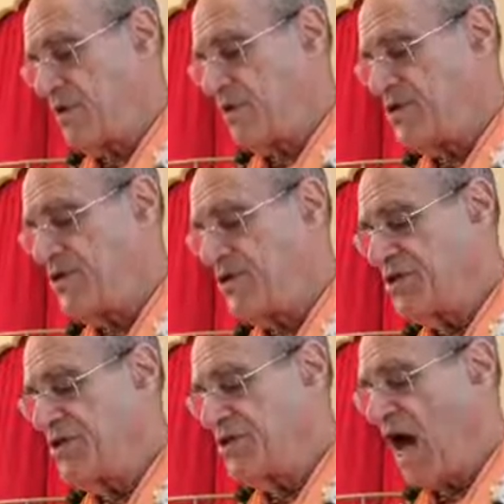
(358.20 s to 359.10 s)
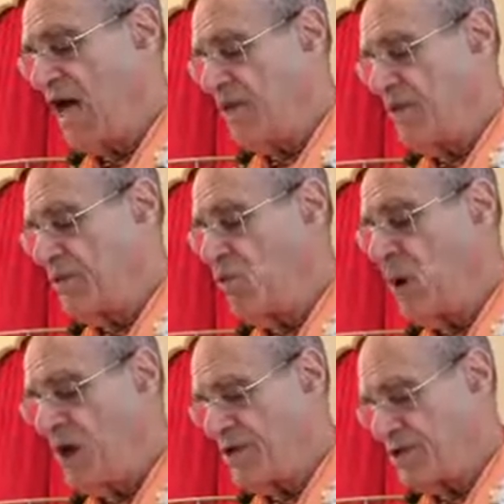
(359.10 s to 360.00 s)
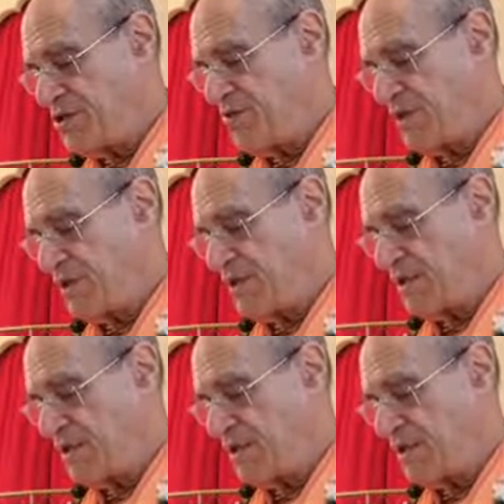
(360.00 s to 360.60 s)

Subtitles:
Or she does not want to speak.